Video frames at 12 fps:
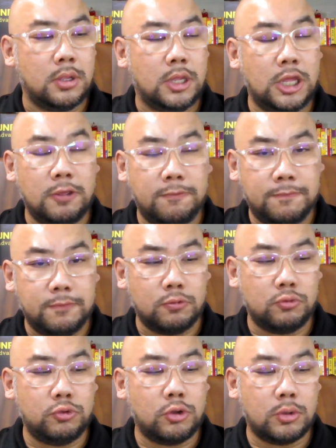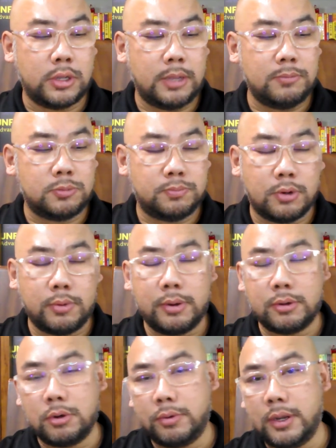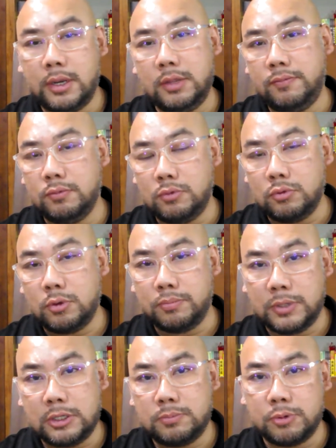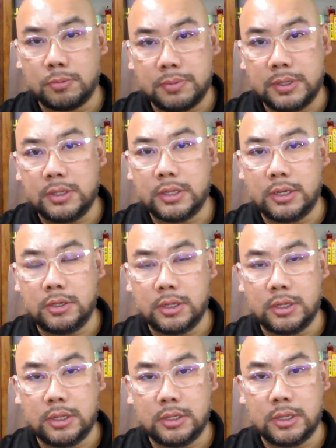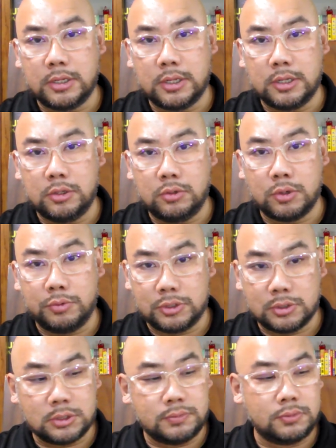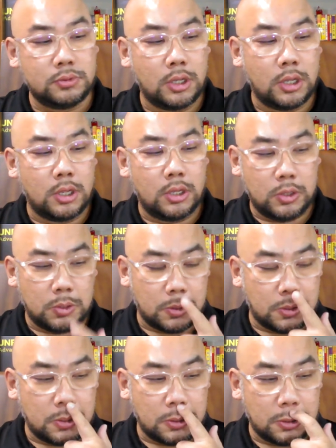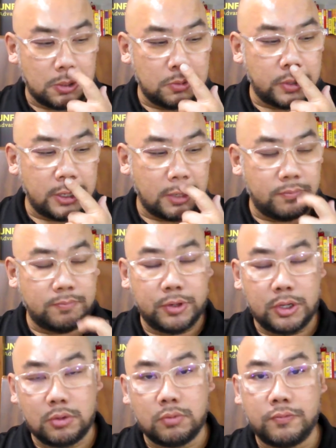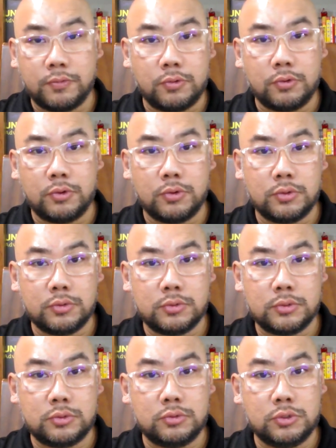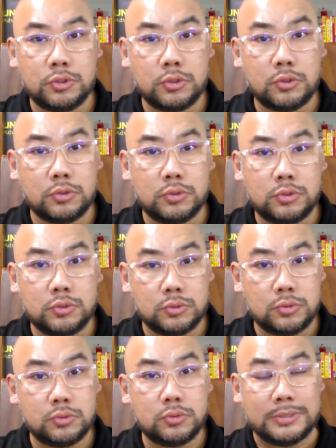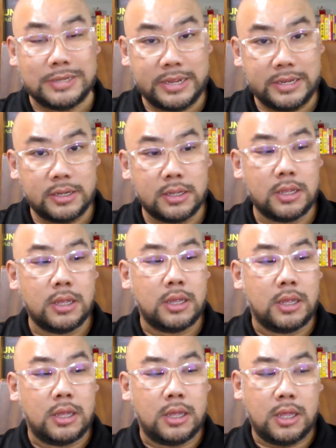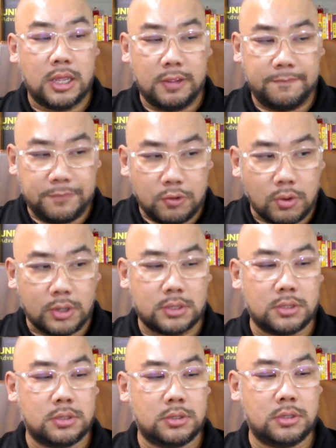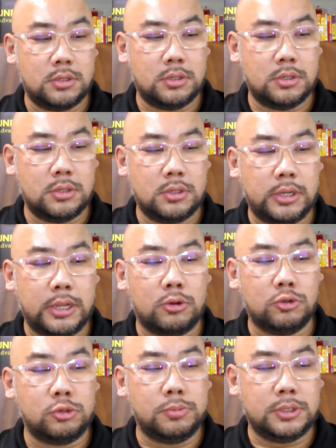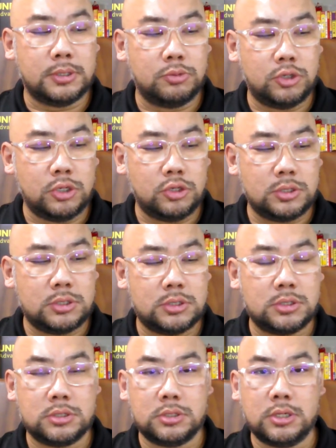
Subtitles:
If you do your games correctly, if you do your things properly, and you are resourceful, you end up pretty good for 2029. If not, there will also be some changes.